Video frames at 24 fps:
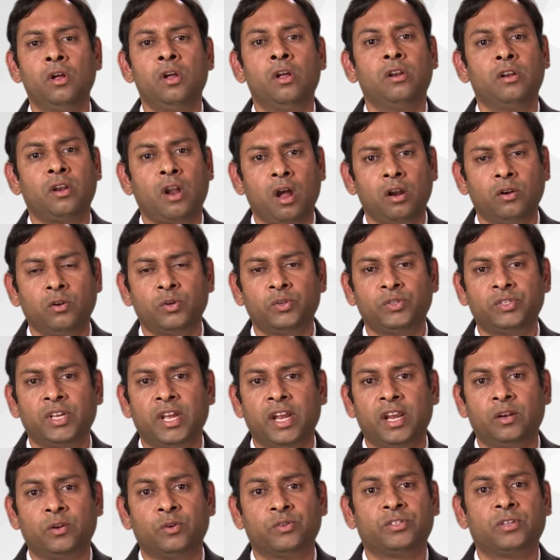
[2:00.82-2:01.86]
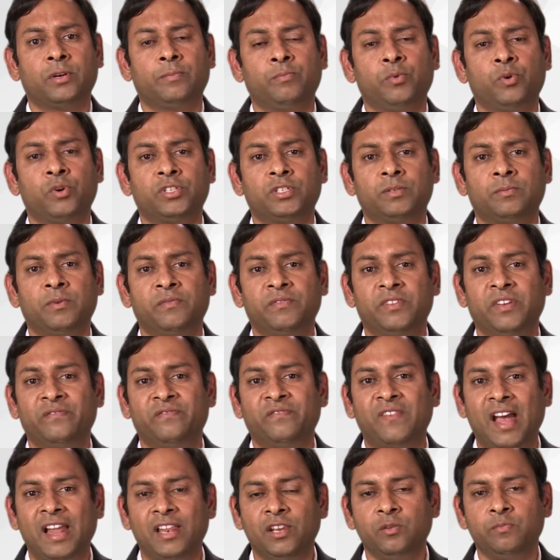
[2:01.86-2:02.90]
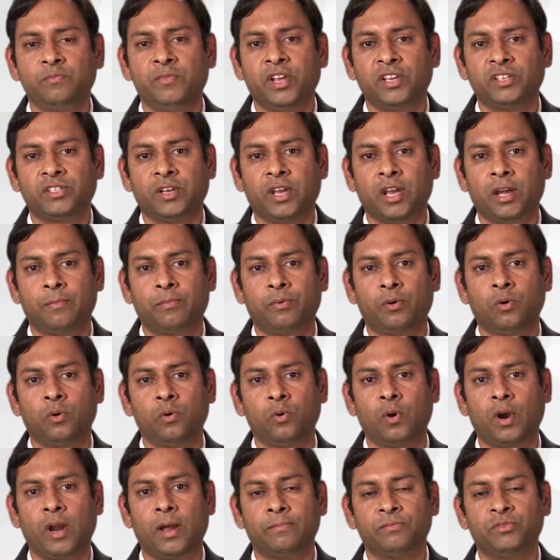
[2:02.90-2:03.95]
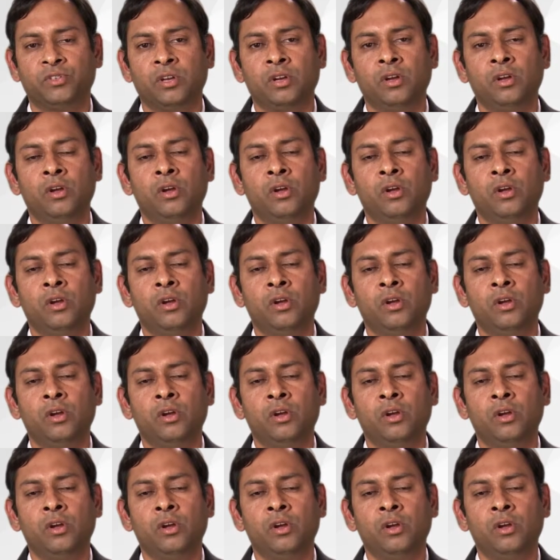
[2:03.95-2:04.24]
Not to say to support some of the value-based care programs,